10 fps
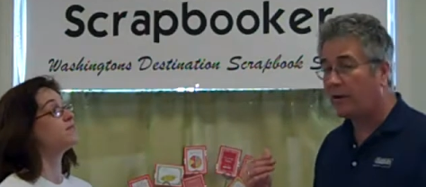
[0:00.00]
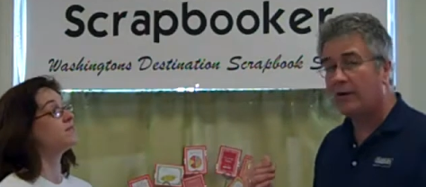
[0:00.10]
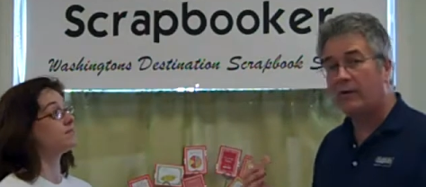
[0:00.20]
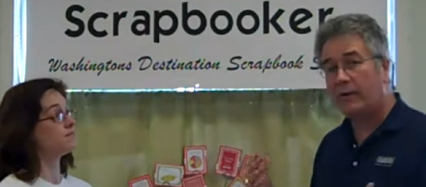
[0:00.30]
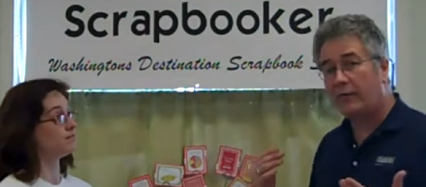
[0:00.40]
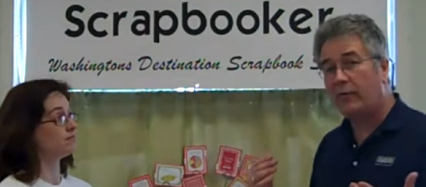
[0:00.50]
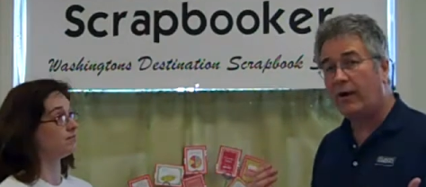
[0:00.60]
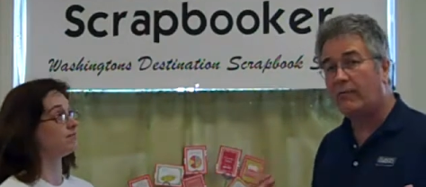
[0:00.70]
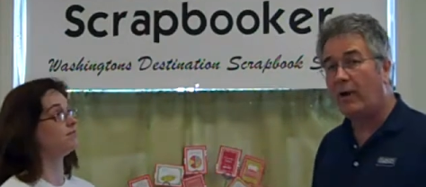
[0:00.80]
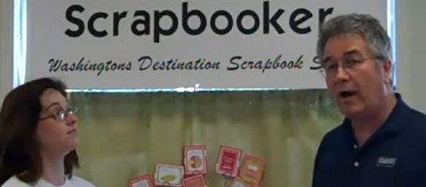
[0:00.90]
Speaker 1: parked here when I
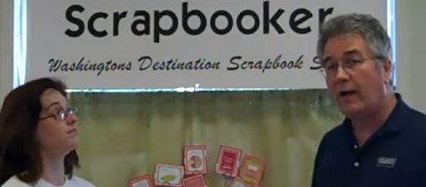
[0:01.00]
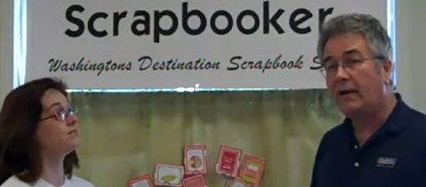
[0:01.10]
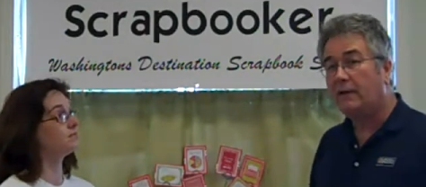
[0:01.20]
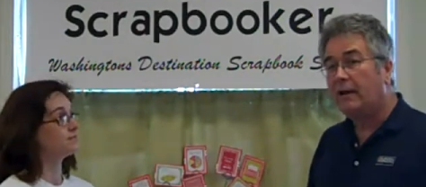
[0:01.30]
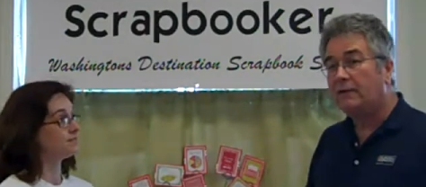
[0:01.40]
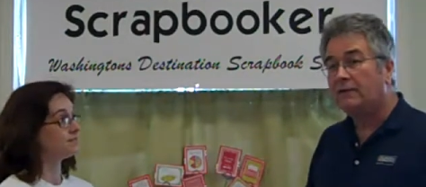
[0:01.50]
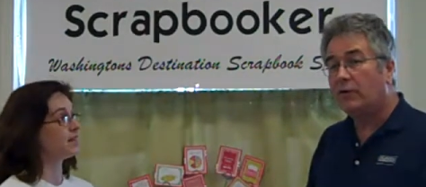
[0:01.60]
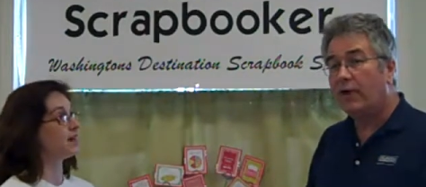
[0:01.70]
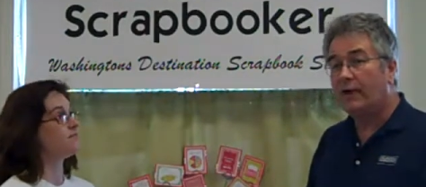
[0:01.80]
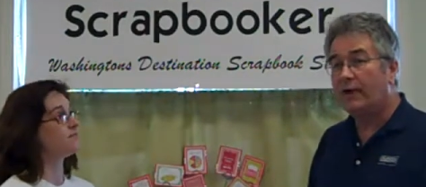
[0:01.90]
drive by. So
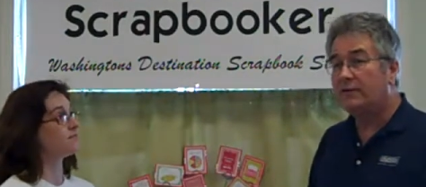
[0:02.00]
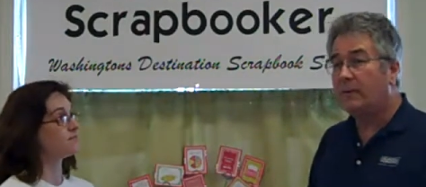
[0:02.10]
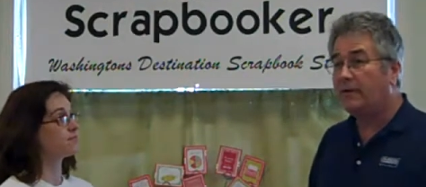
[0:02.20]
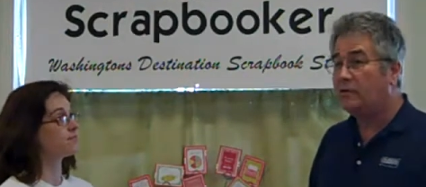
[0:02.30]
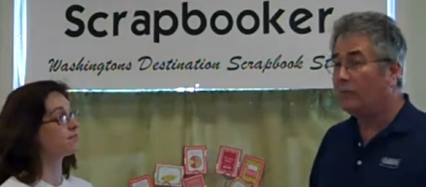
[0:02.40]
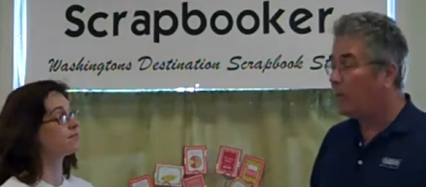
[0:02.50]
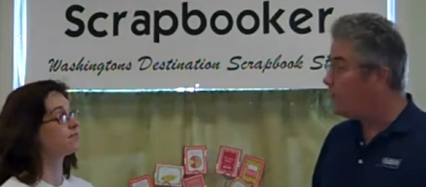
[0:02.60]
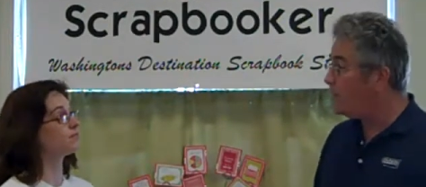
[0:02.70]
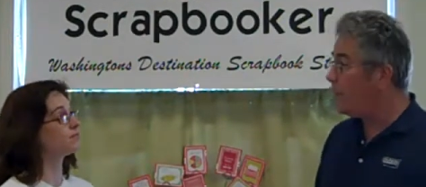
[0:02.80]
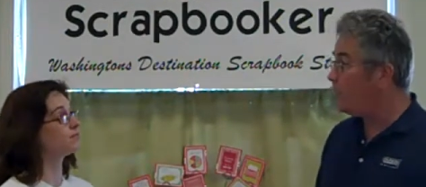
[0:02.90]
yep. that leads me to where
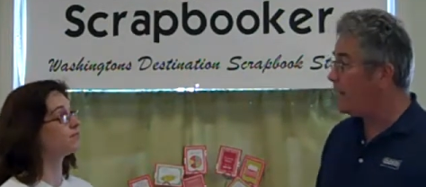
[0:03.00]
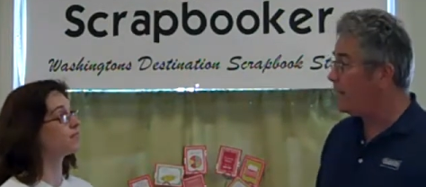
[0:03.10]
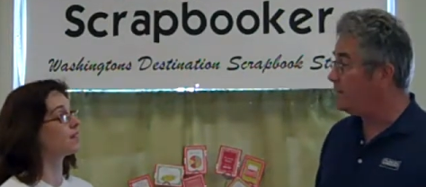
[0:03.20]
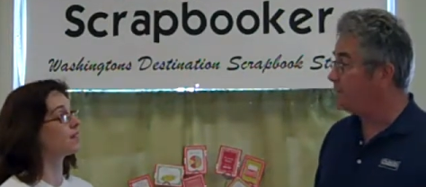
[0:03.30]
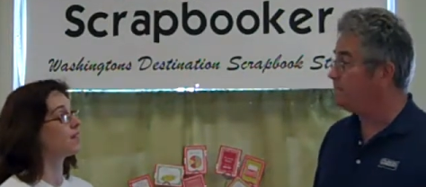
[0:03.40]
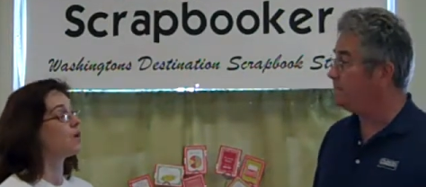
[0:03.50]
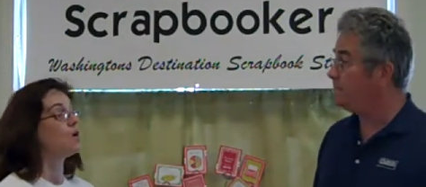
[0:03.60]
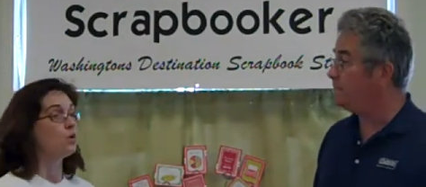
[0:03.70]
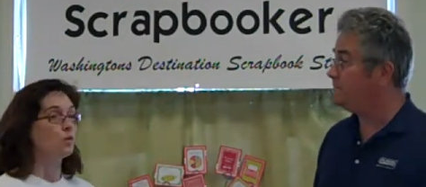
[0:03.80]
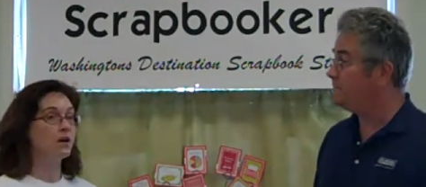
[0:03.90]
are we located?
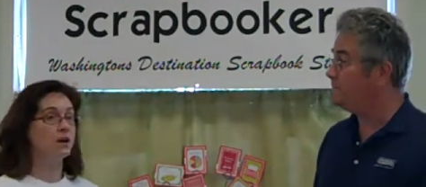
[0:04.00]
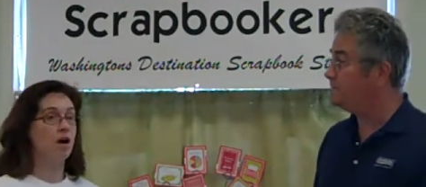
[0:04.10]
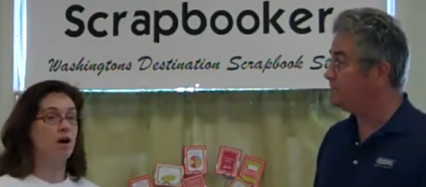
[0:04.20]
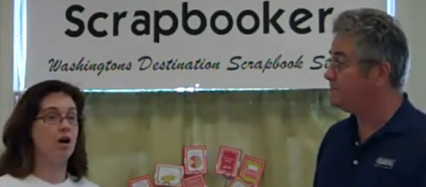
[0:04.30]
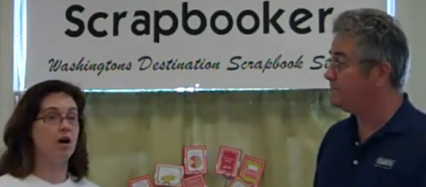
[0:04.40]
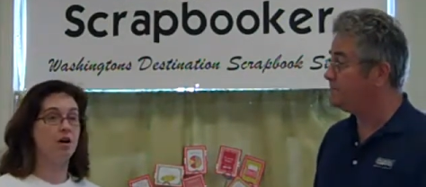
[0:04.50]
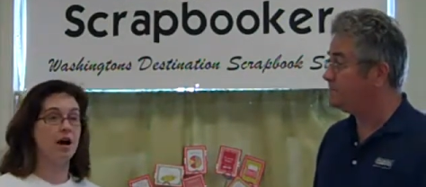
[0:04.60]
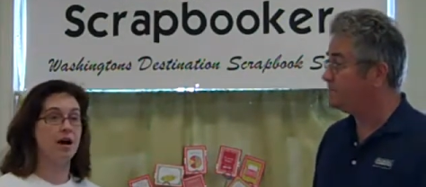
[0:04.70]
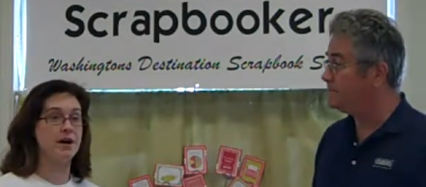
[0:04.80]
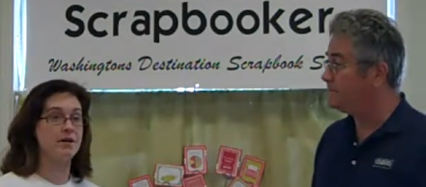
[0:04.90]
Speaker 2: We are
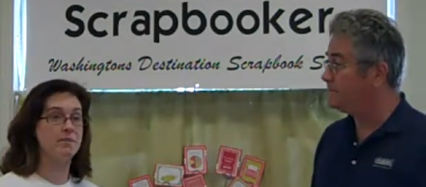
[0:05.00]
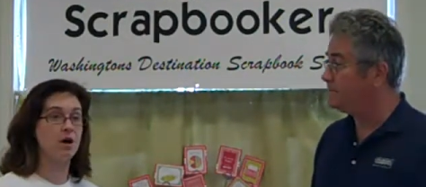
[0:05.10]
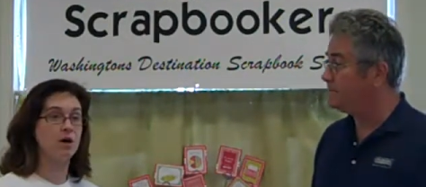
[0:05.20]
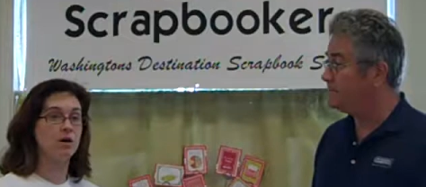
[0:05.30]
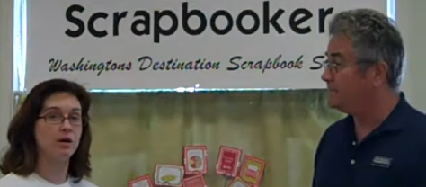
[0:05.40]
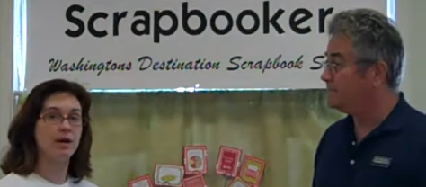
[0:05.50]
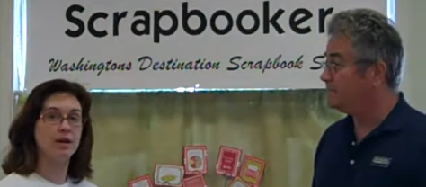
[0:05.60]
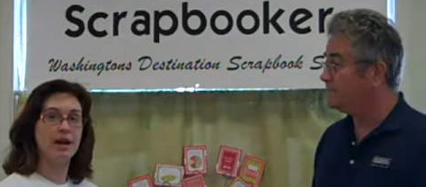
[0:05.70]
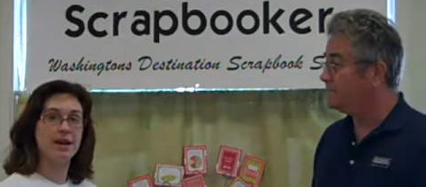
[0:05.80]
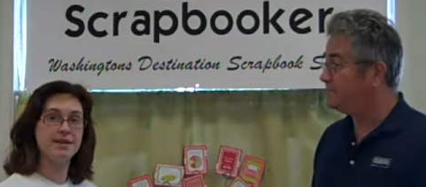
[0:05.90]
um,
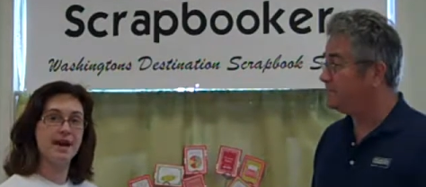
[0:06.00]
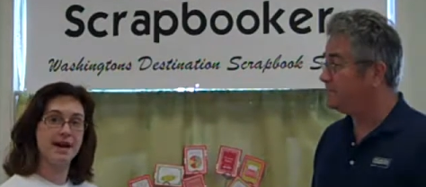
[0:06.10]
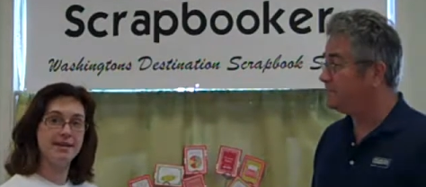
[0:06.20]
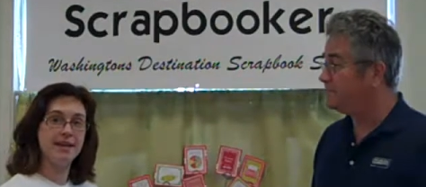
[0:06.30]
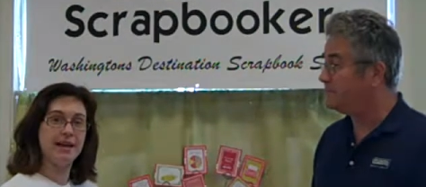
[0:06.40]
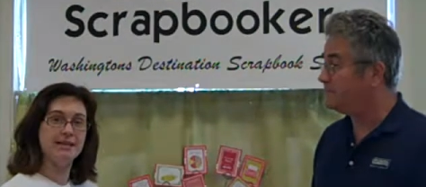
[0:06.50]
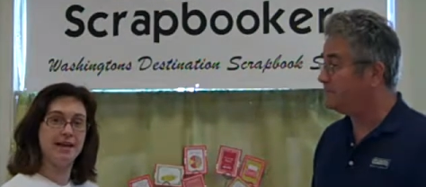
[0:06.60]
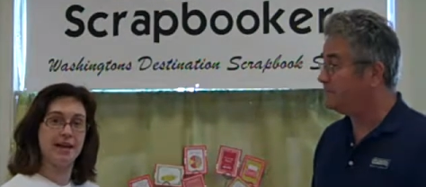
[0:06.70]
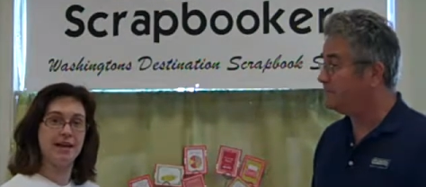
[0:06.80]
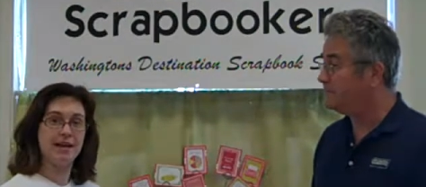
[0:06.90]
at
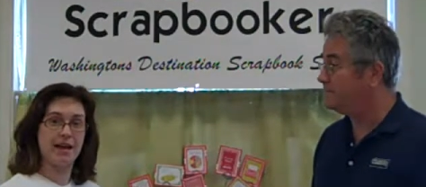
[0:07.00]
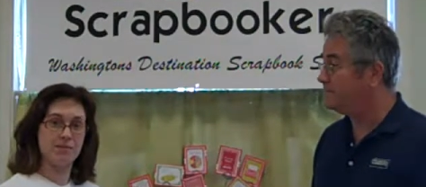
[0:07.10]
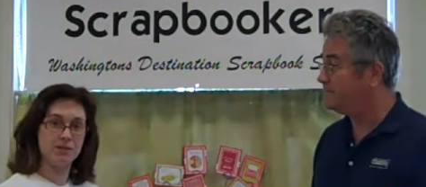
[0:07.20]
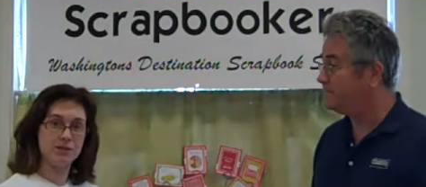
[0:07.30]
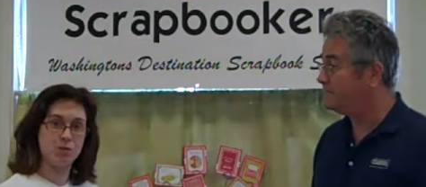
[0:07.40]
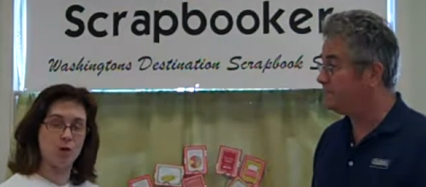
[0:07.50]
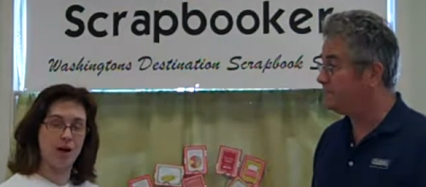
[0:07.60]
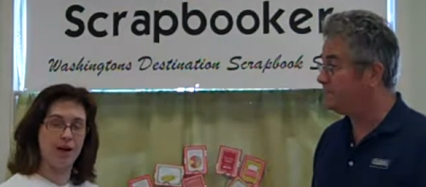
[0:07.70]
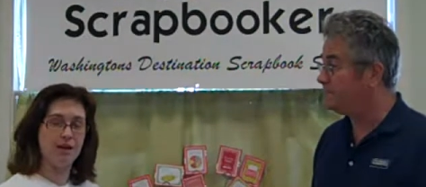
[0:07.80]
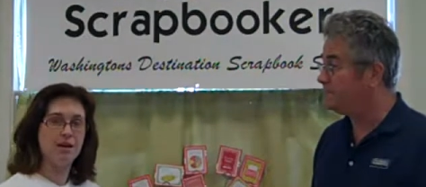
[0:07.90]
9810 Edmonds
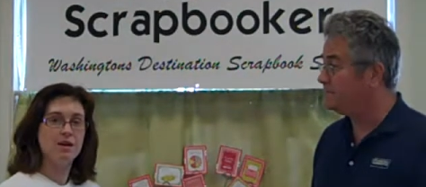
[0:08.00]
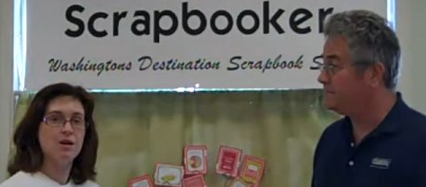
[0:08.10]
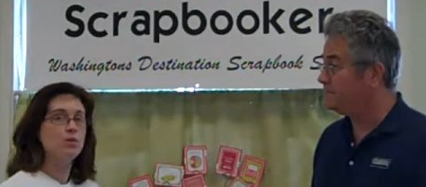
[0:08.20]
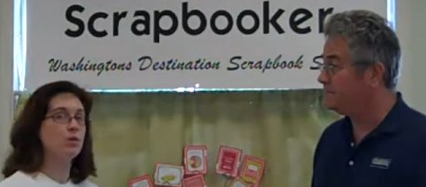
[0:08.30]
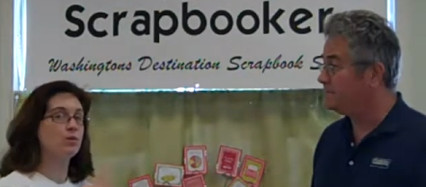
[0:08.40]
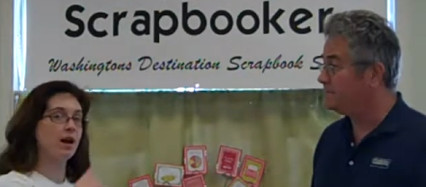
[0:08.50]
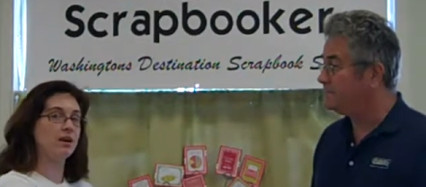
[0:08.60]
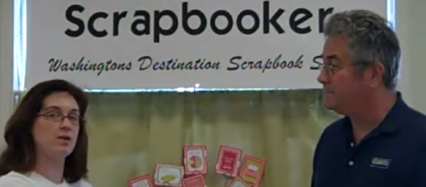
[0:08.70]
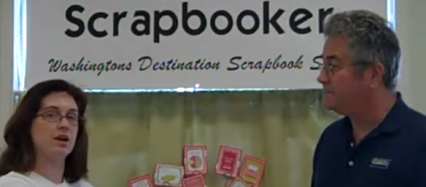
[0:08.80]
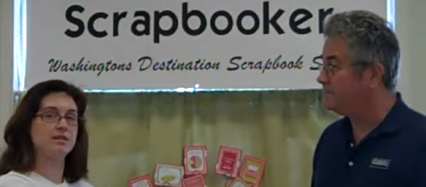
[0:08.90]
Way. We're
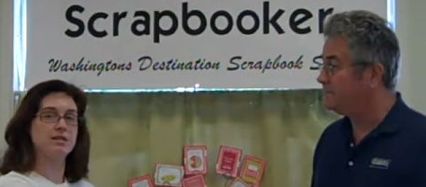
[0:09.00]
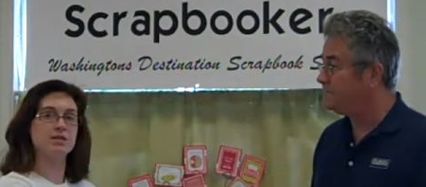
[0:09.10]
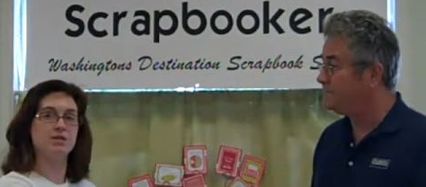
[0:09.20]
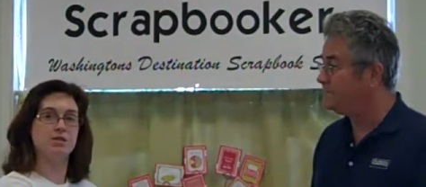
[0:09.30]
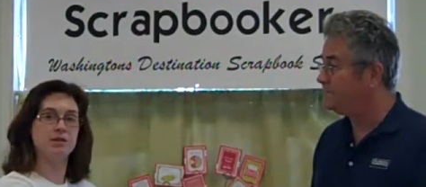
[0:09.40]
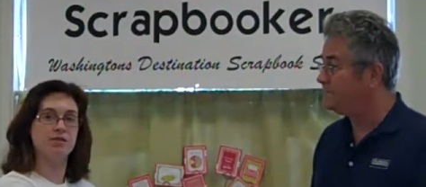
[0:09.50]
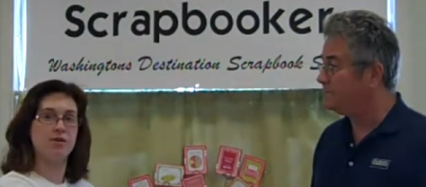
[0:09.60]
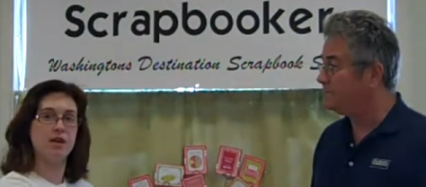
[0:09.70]
right across the street